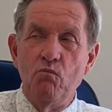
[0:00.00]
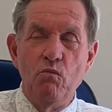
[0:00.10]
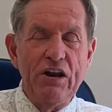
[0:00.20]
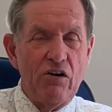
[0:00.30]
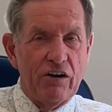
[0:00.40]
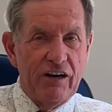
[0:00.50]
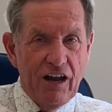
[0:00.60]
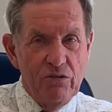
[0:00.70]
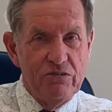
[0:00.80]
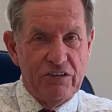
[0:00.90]
We're not
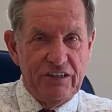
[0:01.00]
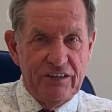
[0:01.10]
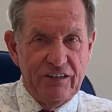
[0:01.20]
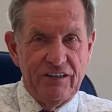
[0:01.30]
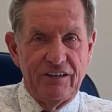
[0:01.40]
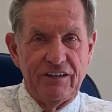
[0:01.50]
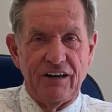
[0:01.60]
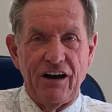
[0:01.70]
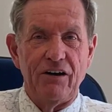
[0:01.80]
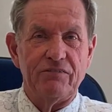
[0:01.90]
closing
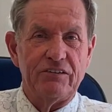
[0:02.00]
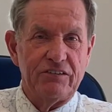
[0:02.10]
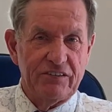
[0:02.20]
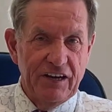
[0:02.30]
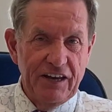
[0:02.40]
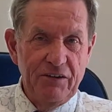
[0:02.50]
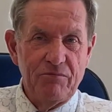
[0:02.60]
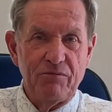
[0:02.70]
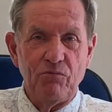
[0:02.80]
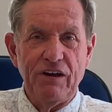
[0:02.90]
after today.
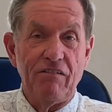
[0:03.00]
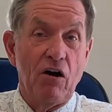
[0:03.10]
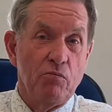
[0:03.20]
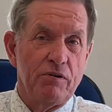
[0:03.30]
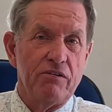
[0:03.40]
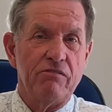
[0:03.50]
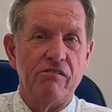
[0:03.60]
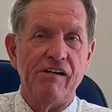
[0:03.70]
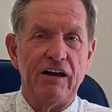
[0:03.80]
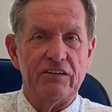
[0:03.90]
We're open
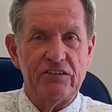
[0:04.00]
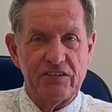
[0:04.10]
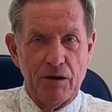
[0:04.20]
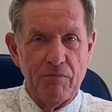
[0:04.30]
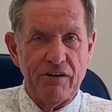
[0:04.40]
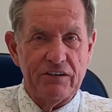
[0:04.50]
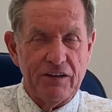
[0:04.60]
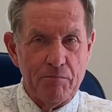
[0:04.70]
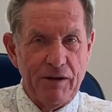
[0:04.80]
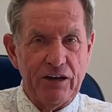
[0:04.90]
throughout the summer,
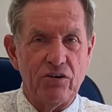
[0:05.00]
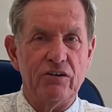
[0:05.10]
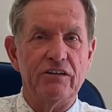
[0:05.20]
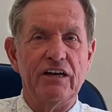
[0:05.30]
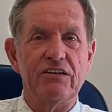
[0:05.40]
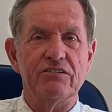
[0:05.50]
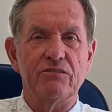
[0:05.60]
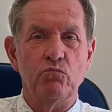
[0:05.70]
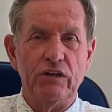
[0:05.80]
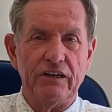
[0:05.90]
except bank holidays
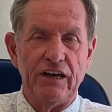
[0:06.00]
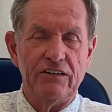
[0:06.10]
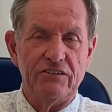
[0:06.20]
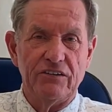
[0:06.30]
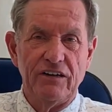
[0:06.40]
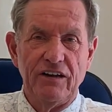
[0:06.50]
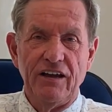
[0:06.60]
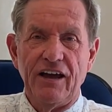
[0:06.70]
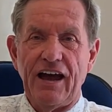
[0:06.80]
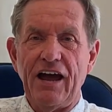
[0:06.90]
and weekends,
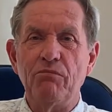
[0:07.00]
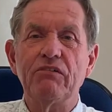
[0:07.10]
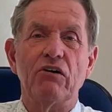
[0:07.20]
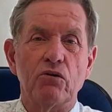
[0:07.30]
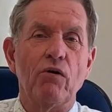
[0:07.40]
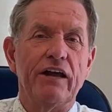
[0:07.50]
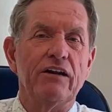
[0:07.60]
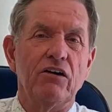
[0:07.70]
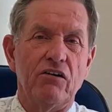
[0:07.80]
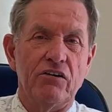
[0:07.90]
and we've got quite a
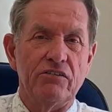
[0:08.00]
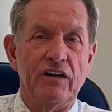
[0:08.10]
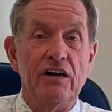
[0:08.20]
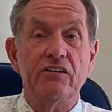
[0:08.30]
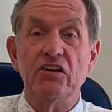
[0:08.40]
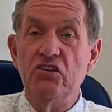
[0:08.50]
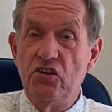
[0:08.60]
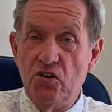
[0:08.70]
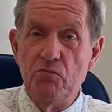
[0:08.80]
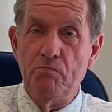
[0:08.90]
lot on. The
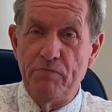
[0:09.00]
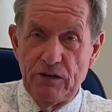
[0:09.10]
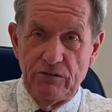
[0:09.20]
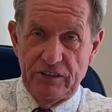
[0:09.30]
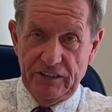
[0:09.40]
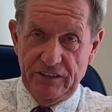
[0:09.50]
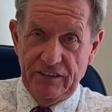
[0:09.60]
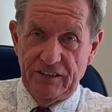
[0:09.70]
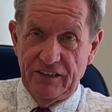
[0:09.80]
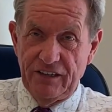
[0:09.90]
new building
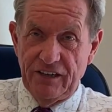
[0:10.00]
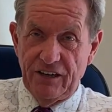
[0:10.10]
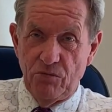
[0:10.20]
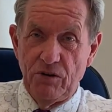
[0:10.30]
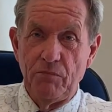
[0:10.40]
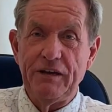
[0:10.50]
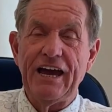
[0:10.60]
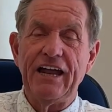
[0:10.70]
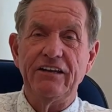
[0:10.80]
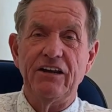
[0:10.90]
will be
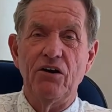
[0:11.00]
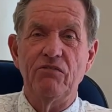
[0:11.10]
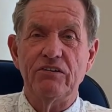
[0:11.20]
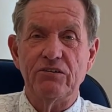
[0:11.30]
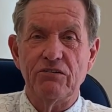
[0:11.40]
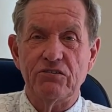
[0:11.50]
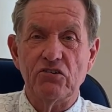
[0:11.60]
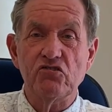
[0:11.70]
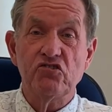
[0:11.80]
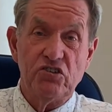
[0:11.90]
handed over to us
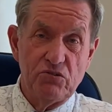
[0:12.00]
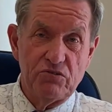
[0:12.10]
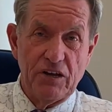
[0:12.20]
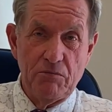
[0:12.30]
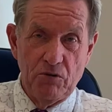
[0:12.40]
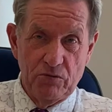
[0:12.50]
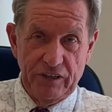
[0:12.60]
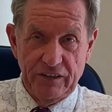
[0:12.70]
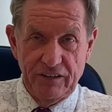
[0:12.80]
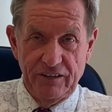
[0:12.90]
on Tuesday
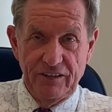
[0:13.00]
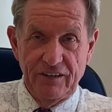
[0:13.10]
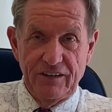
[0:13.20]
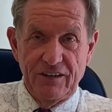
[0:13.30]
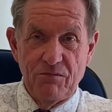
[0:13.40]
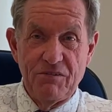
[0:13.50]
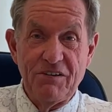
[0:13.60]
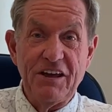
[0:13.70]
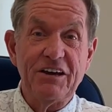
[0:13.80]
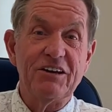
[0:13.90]
morning. We're
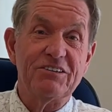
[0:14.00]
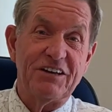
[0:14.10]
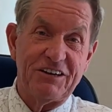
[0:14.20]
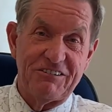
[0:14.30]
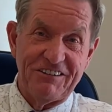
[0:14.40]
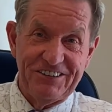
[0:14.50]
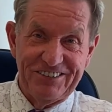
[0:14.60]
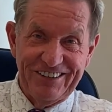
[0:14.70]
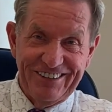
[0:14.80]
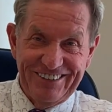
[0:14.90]
then going to decorate
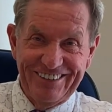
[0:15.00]
it.